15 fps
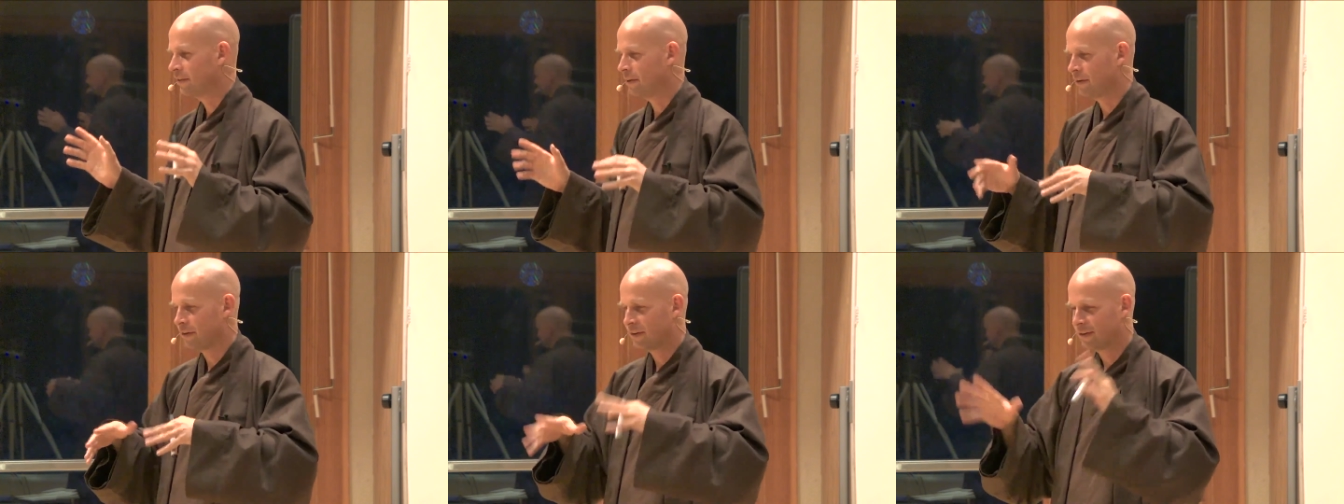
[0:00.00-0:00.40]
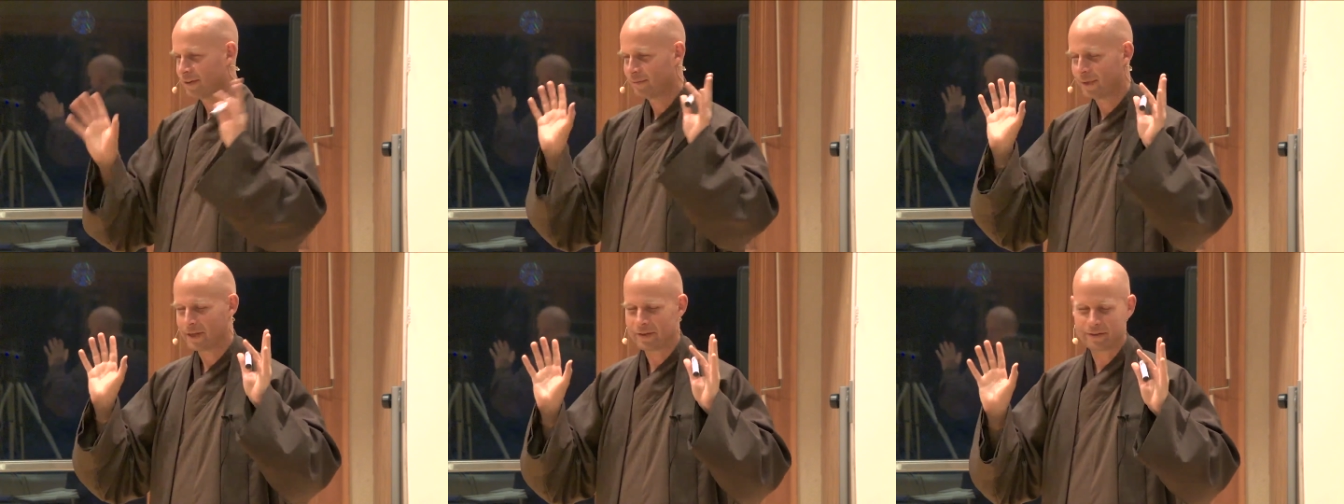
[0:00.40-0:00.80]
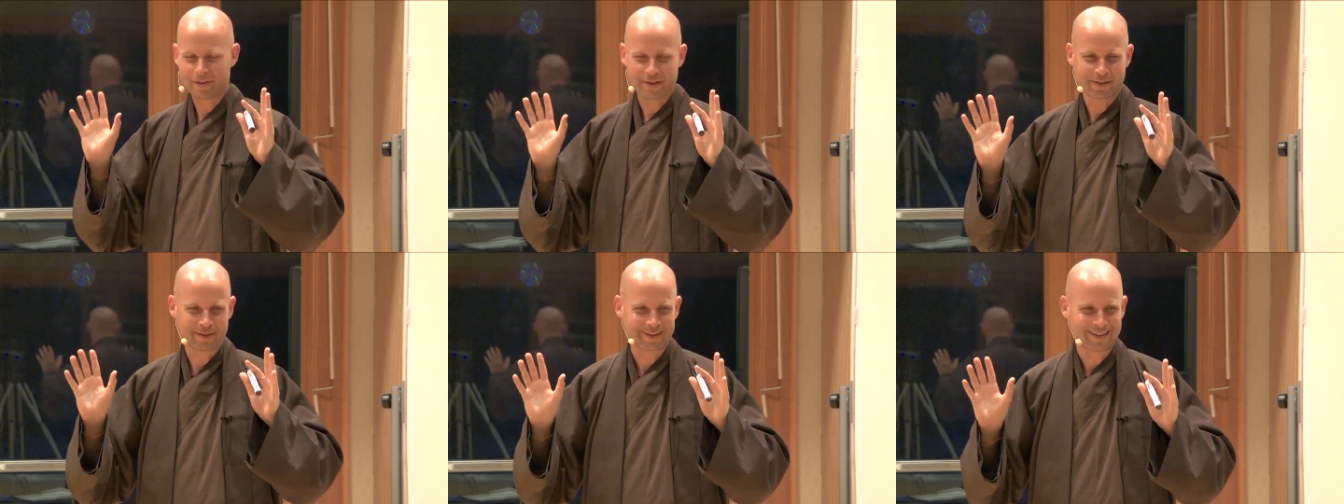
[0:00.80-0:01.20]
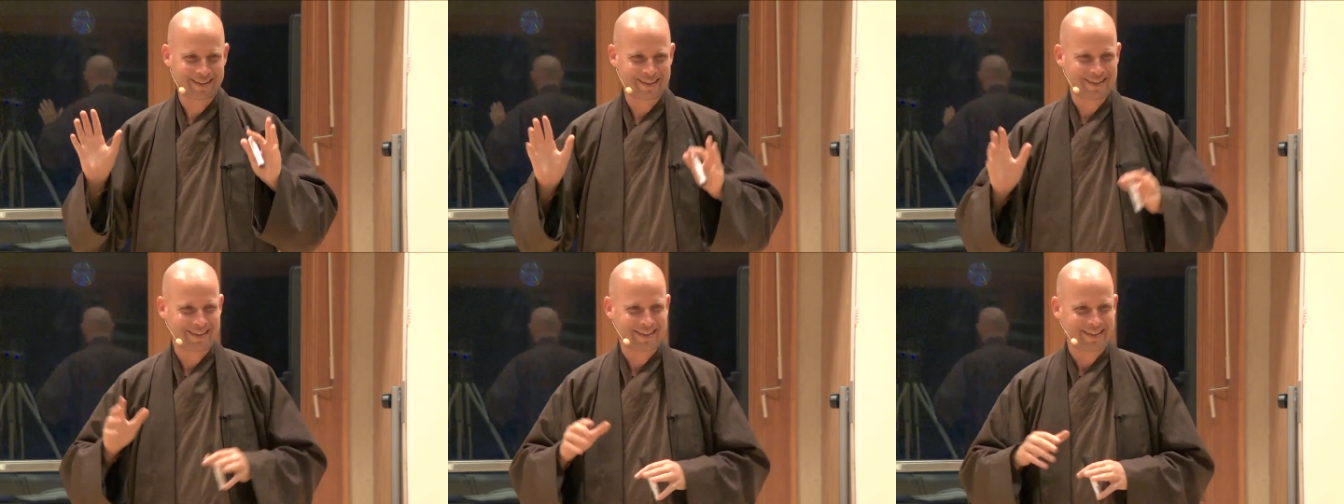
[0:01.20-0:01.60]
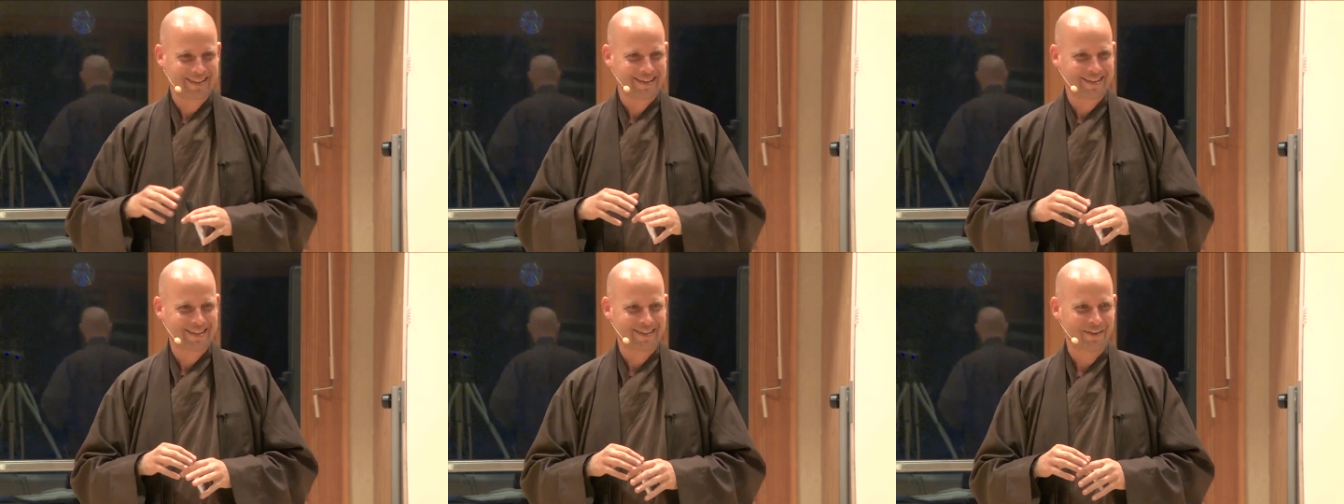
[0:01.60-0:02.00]
oh my goodness,
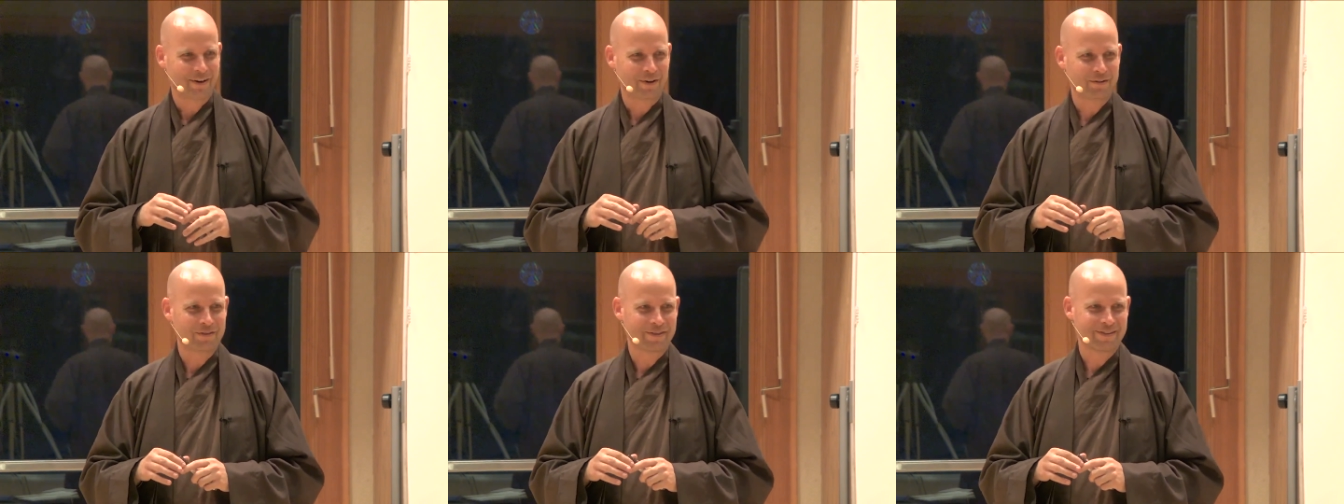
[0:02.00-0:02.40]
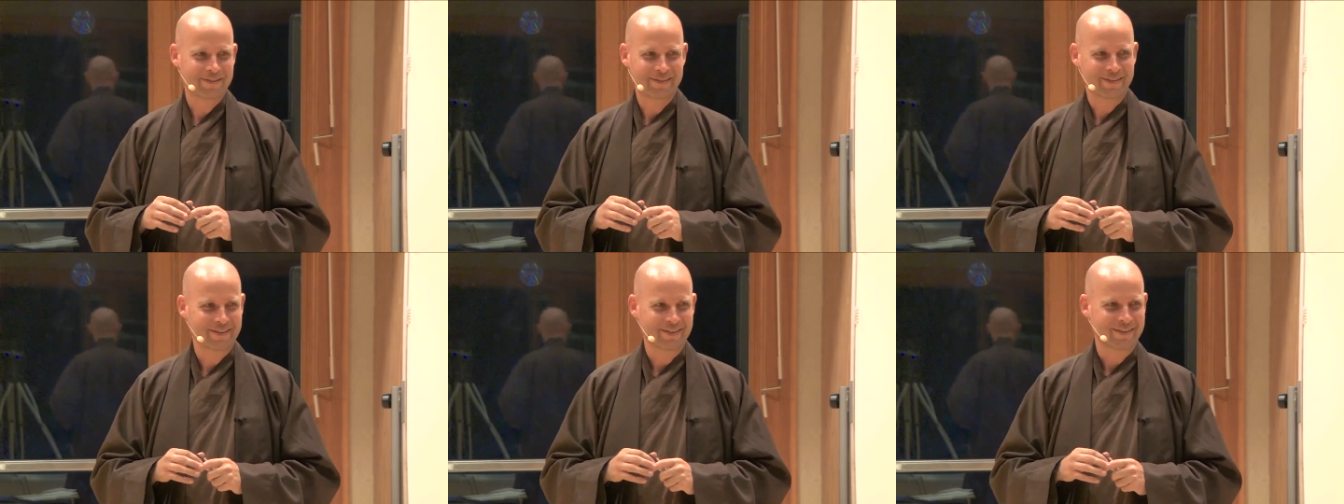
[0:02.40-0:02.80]
they're all just